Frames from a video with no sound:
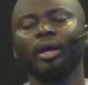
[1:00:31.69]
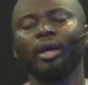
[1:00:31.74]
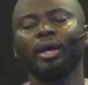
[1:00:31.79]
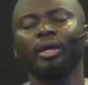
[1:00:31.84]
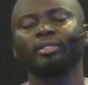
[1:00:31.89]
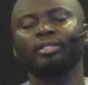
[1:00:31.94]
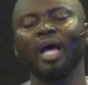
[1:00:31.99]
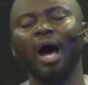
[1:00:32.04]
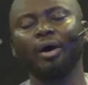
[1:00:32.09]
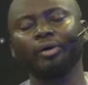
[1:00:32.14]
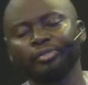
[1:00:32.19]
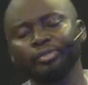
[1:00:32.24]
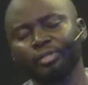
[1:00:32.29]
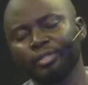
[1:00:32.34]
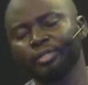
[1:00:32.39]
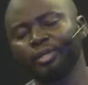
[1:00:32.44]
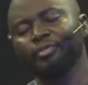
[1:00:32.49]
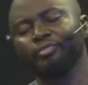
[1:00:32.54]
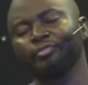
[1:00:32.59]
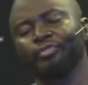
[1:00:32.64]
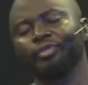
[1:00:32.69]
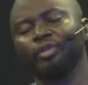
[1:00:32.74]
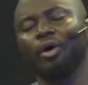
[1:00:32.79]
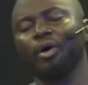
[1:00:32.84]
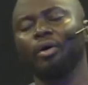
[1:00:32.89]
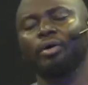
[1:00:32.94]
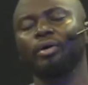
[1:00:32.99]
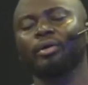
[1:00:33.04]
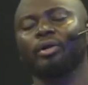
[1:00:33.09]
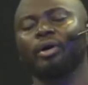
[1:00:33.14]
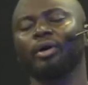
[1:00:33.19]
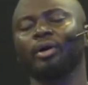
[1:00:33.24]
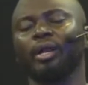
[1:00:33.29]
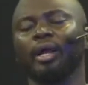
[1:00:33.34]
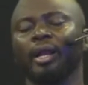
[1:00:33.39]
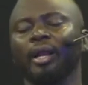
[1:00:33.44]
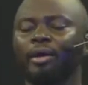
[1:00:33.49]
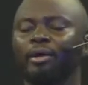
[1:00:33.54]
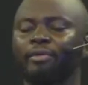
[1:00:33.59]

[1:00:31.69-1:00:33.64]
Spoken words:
1,000 of tongues not enough.